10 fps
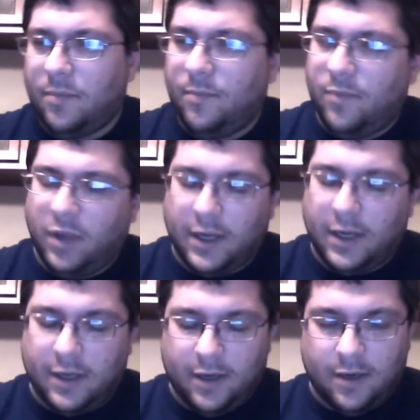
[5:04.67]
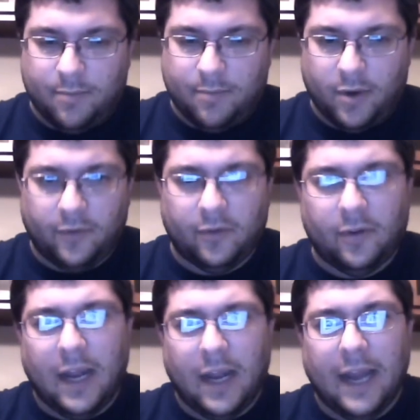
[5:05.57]
in a
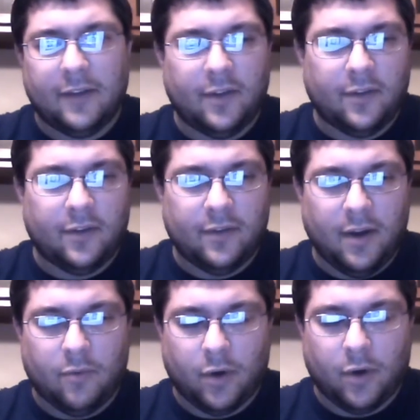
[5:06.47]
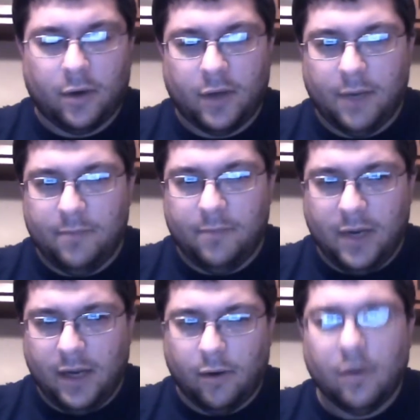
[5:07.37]
personal access network type
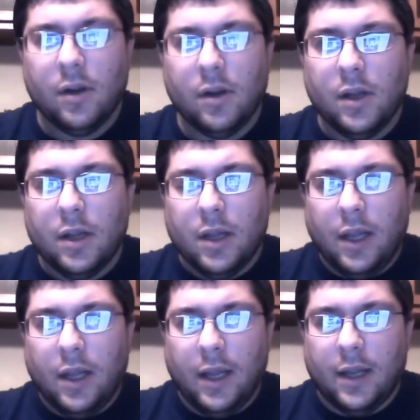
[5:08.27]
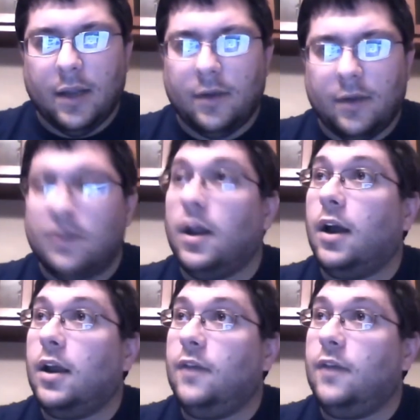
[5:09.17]
deal. And
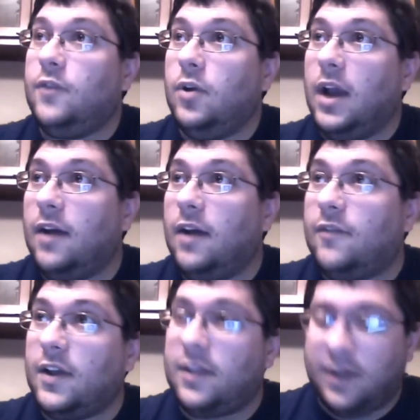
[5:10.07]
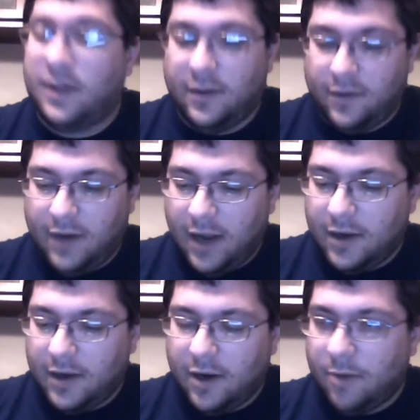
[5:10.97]
if you have, I think it's a
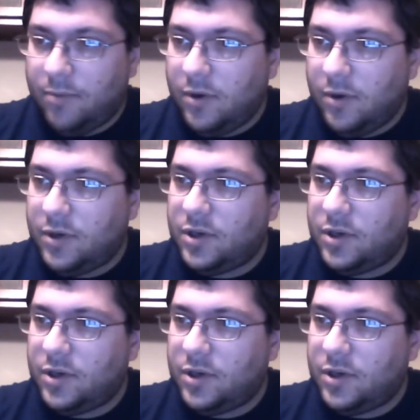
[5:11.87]
Netgear push